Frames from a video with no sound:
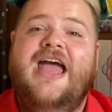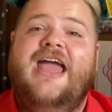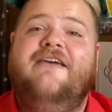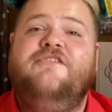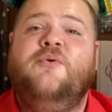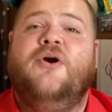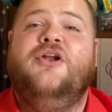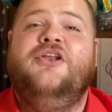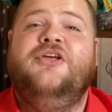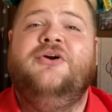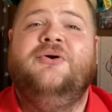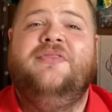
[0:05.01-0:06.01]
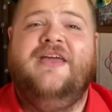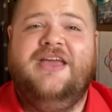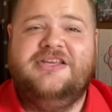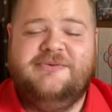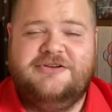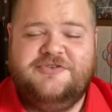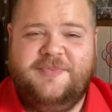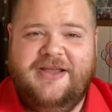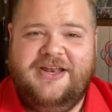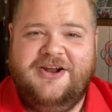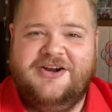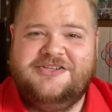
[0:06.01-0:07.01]
If you are new, thank you so much for being
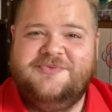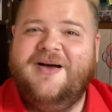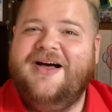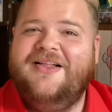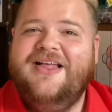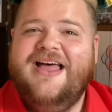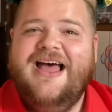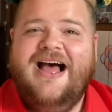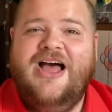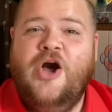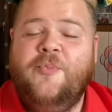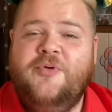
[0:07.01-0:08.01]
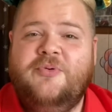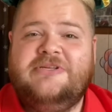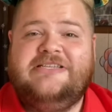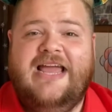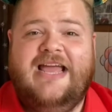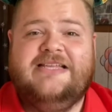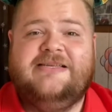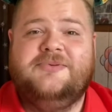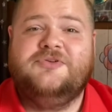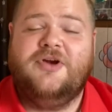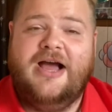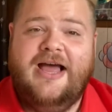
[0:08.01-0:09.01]
here as well. I hope you will stay and
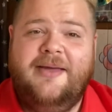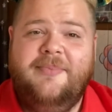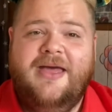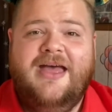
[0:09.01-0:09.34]
subscribe.